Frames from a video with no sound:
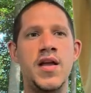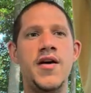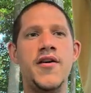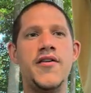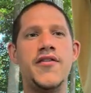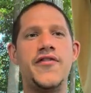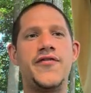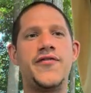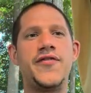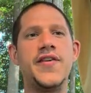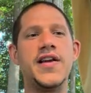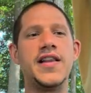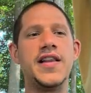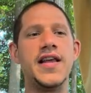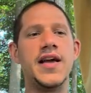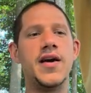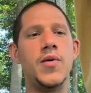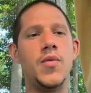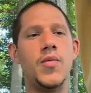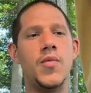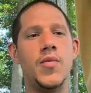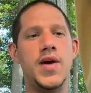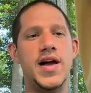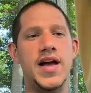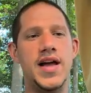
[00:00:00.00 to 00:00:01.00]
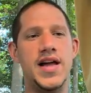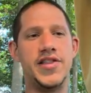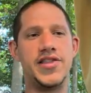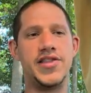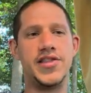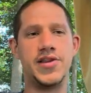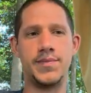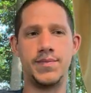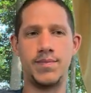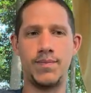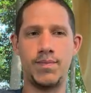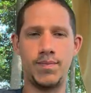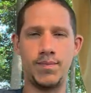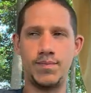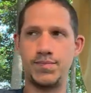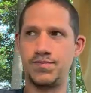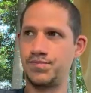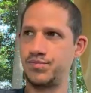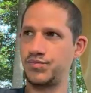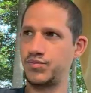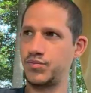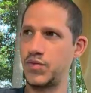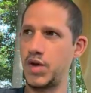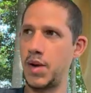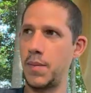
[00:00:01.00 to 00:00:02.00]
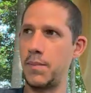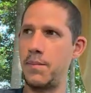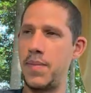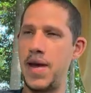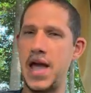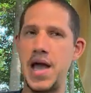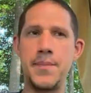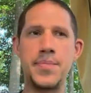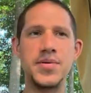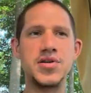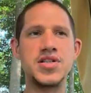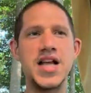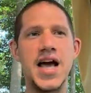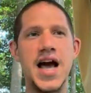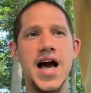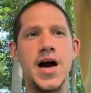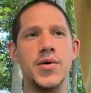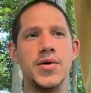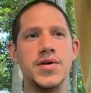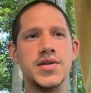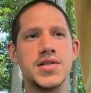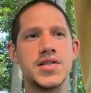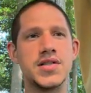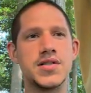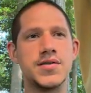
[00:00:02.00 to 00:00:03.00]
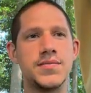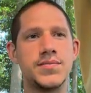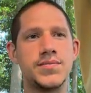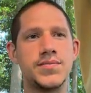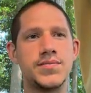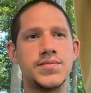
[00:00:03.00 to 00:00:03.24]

fill it with paper towels,